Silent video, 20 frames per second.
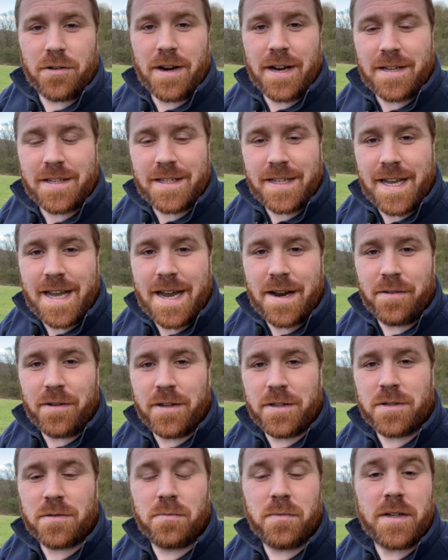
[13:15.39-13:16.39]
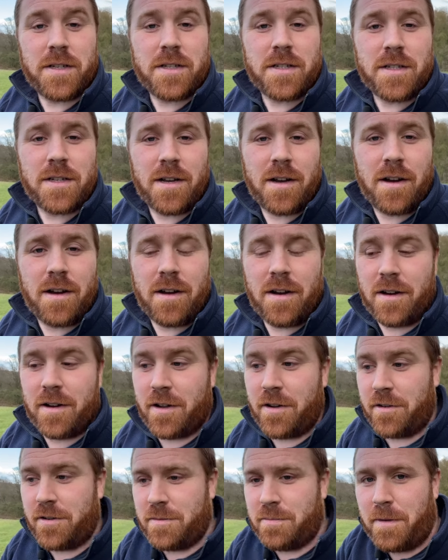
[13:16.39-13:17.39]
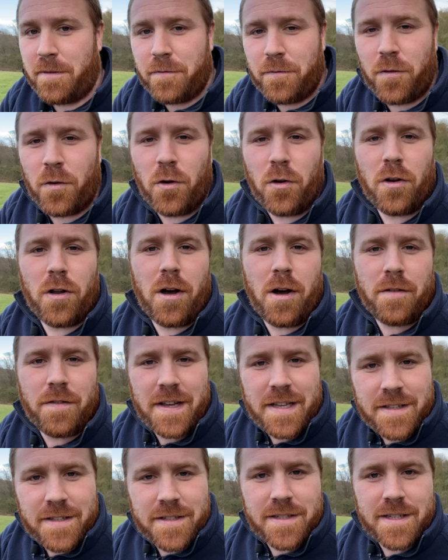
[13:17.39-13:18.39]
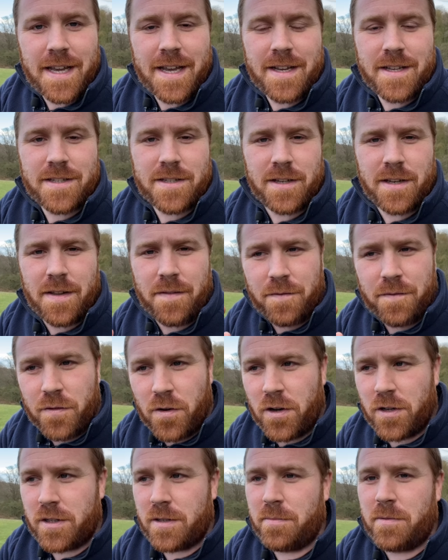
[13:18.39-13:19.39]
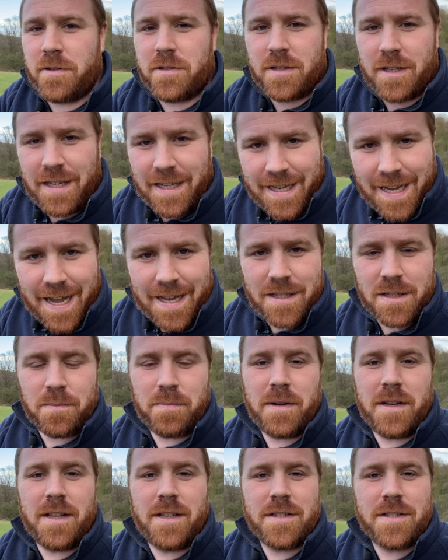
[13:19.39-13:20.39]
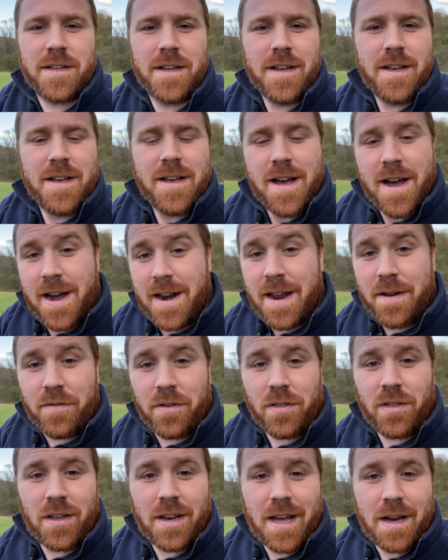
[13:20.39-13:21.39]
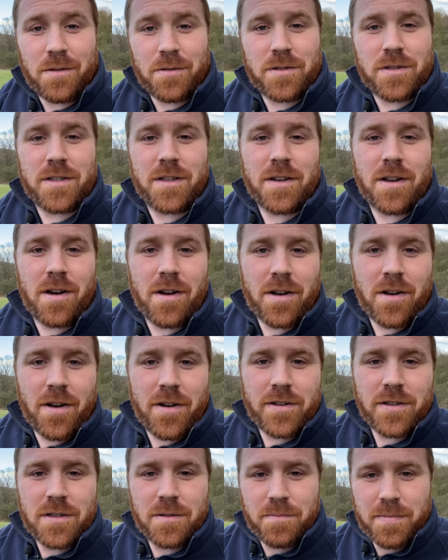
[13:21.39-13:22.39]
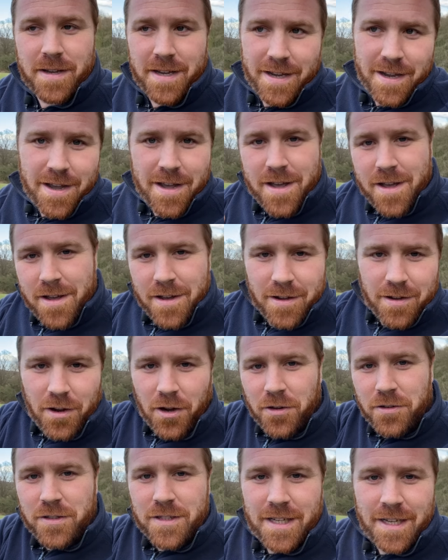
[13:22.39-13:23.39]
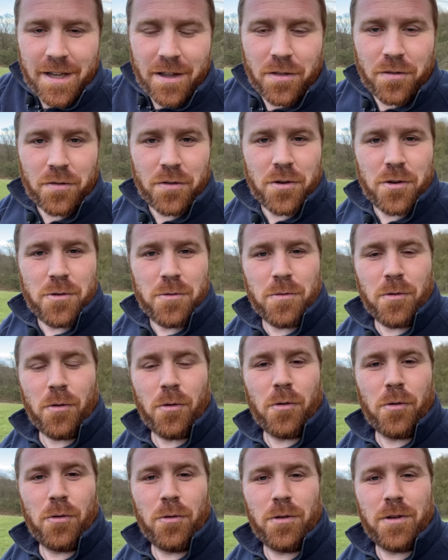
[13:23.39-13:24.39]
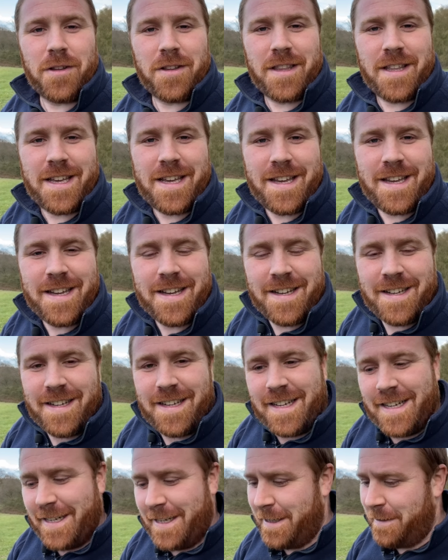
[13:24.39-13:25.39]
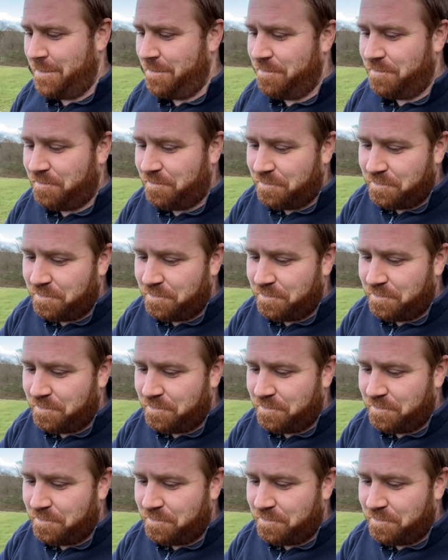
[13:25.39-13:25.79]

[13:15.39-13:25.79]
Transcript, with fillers: grassy areas which are going to be full of insects and invertebrates and caterpillars and everything else that are going to be hunting through all the um,